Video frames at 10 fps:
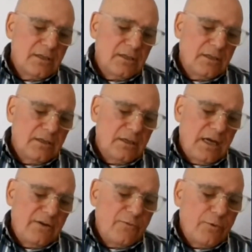
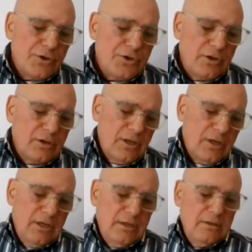
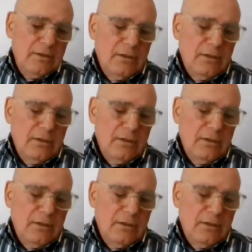unfortunately,